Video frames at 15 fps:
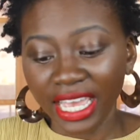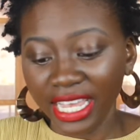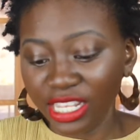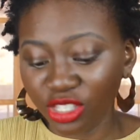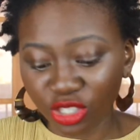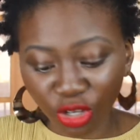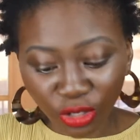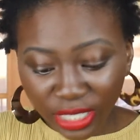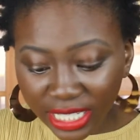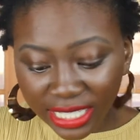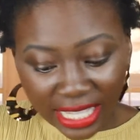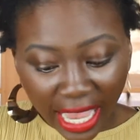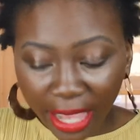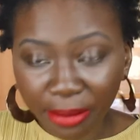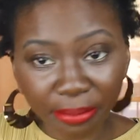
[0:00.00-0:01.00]
It's only
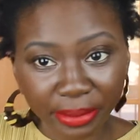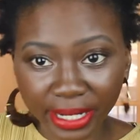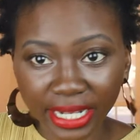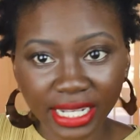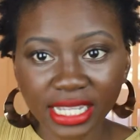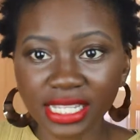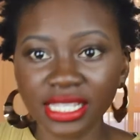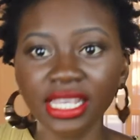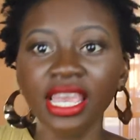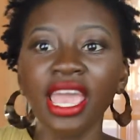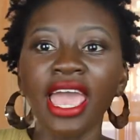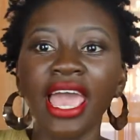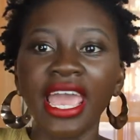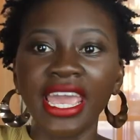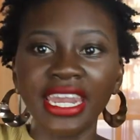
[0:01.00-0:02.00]
10 bucks
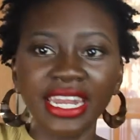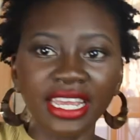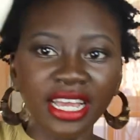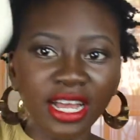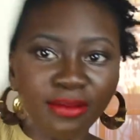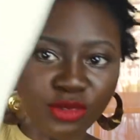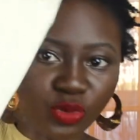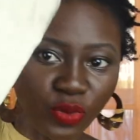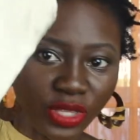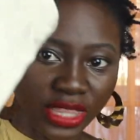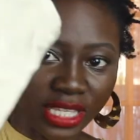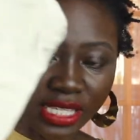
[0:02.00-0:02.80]
and it comes with